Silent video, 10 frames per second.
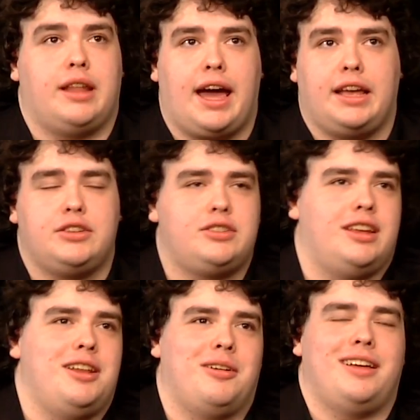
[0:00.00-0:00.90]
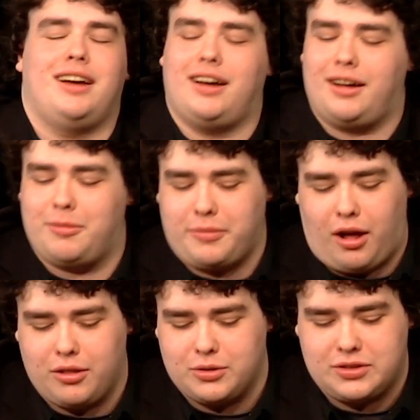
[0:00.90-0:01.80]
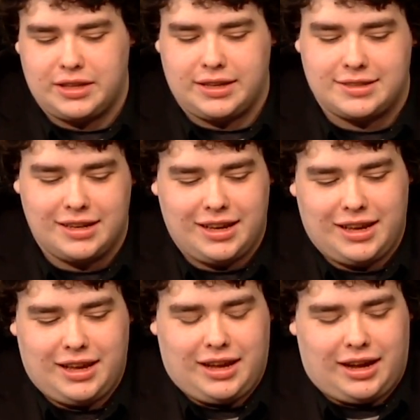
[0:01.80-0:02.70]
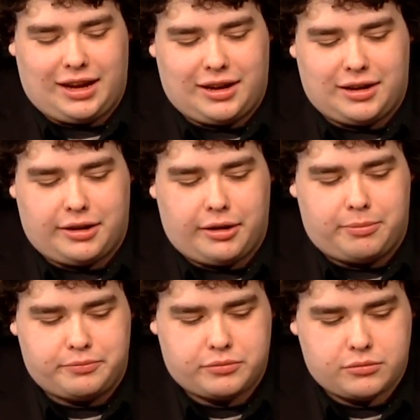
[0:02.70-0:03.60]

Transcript: nice. You know, all those things. I